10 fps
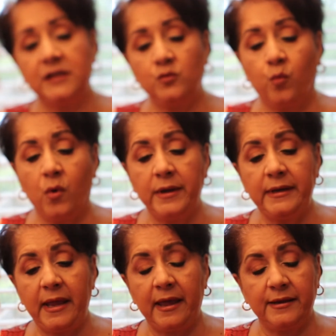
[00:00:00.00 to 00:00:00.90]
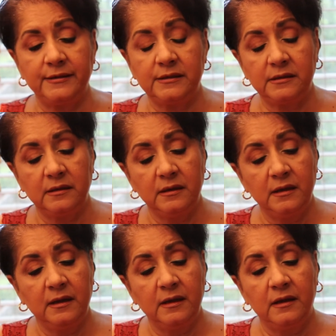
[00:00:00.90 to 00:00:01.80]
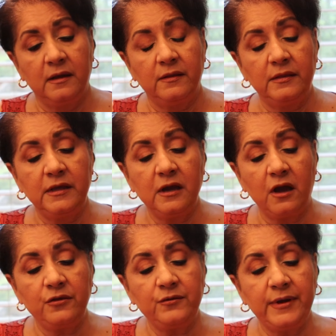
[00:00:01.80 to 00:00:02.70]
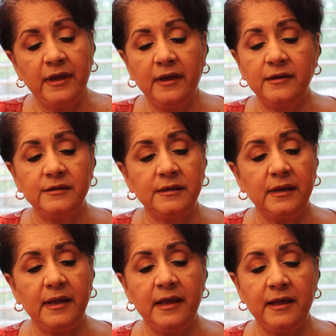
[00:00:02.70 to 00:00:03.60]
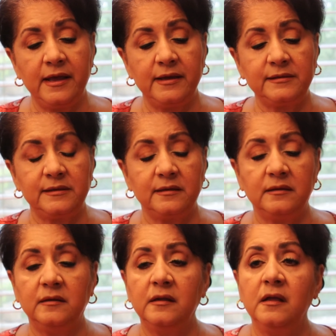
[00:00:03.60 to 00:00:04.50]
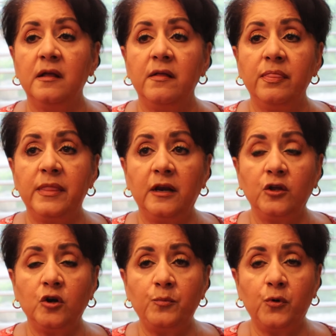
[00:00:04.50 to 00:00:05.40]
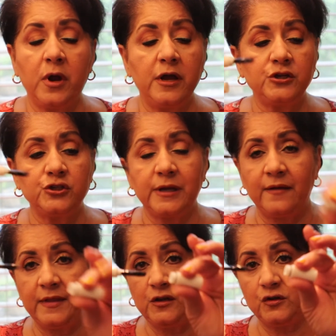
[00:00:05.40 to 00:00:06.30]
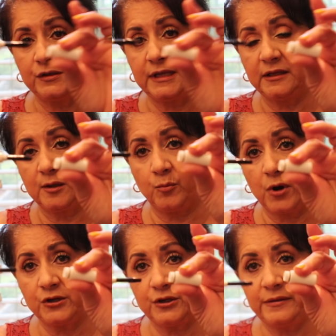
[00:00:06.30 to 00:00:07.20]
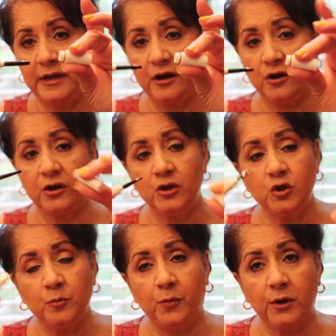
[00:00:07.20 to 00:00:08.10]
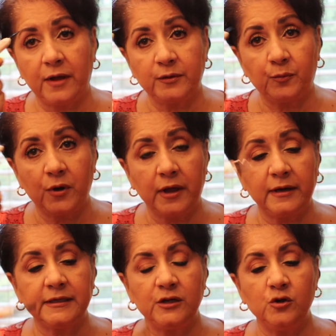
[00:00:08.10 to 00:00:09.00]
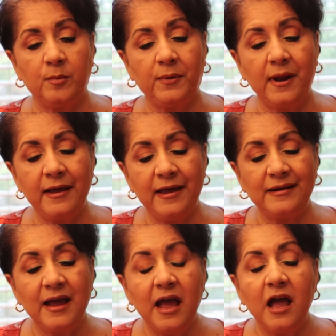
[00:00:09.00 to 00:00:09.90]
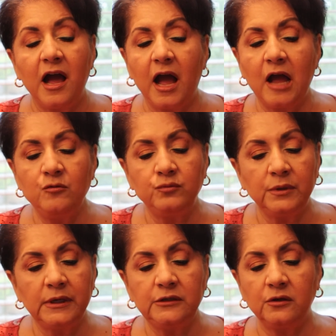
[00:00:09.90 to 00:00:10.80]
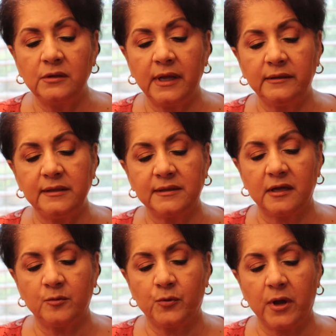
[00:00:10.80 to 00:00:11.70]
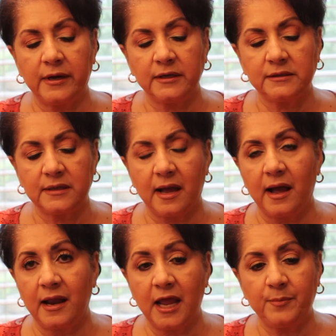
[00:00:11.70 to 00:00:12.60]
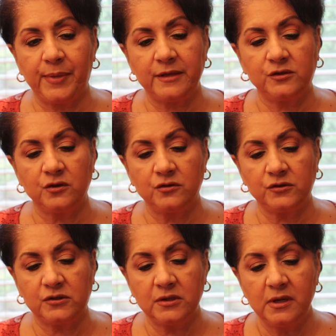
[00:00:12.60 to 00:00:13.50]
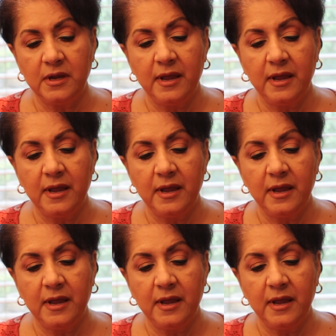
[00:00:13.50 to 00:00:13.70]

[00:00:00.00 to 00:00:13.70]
is one end. The other end is the little brush, and then you stick the brush in there, you pull out the product and you apply it. I really don't like these kind of products. I like pencils,